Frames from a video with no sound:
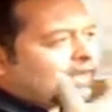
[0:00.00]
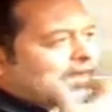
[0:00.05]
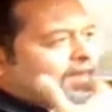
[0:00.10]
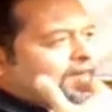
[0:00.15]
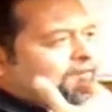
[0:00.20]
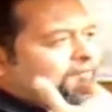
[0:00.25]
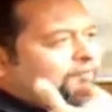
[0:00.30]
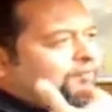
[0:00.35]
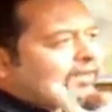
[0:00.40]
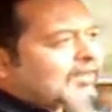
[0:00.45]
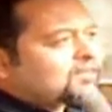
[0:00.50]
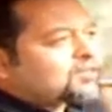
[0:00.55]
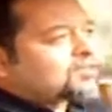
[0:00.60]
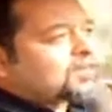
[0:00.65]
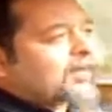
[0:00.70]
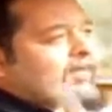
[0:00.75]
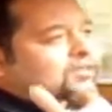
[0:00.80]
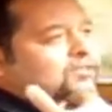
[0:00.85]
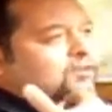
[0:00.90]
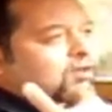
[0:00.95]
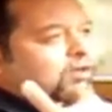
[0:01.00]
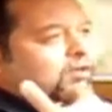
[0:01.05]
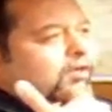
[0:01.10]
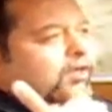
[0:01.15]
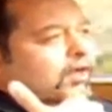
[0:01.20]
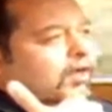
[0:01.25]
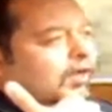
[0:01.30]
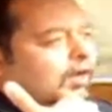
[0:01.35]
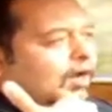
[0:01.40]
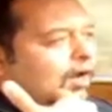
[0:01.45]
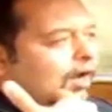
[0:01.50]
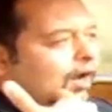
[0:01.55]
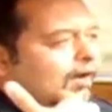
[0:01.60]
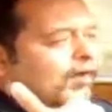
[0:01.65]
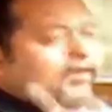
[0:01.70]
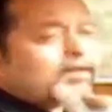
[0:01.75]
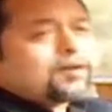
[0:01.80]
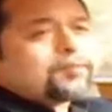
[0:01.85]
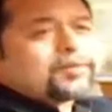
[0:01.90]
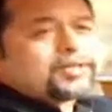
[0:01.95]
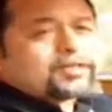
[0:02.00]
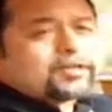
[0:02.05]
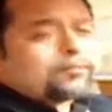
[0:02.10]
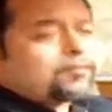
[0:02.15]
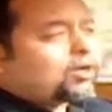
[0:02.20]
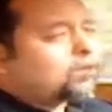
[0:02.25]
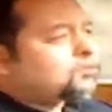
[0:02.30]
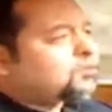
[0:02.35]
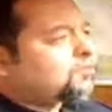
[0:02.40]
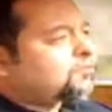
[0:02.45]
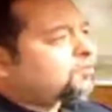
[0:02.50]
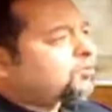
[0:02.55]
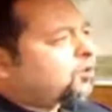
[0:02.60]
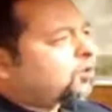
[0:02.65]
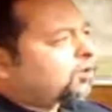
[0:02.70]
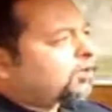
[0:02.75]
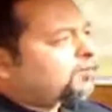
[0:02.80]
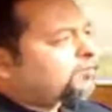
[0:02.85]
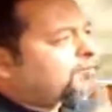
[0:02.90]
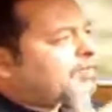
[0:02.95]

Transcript: and feels like it's got unlimited amounts of torque.